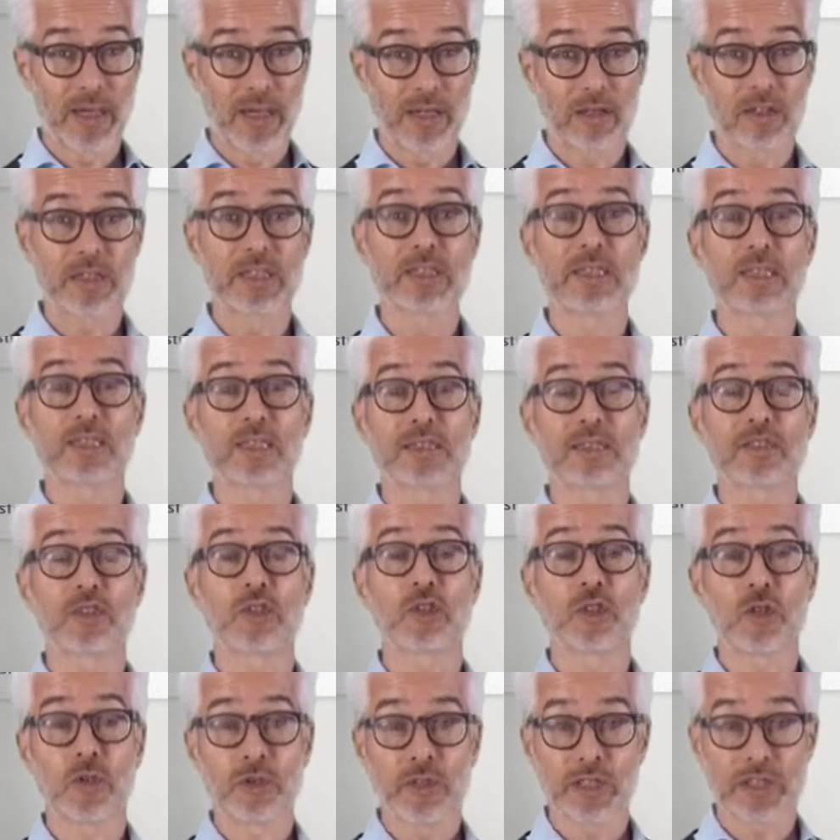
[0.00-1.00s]
are
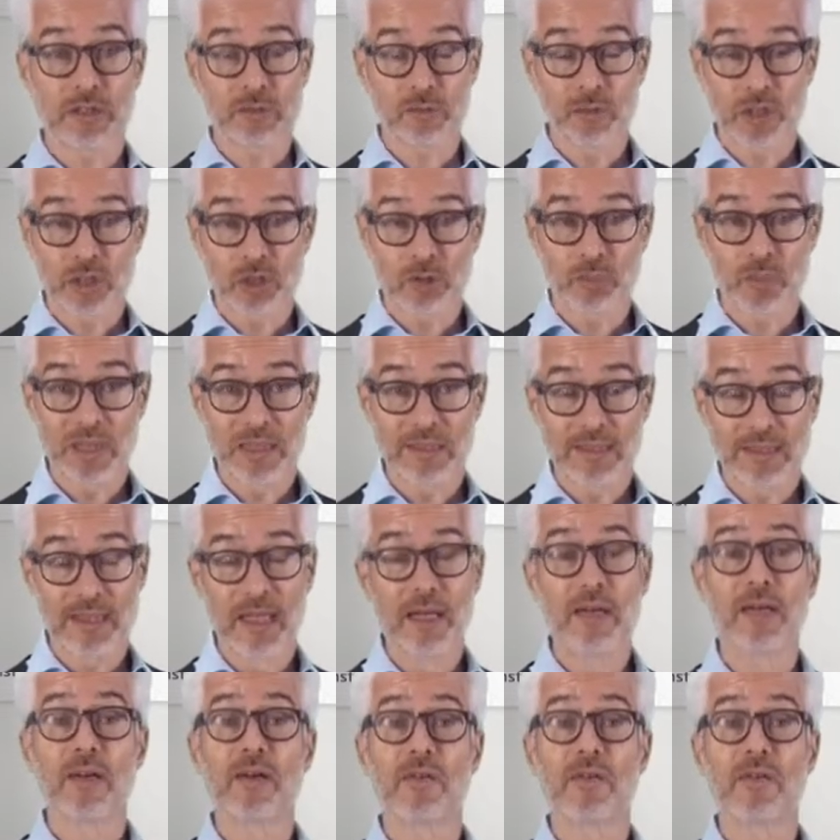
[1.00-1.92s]
disjoint, which means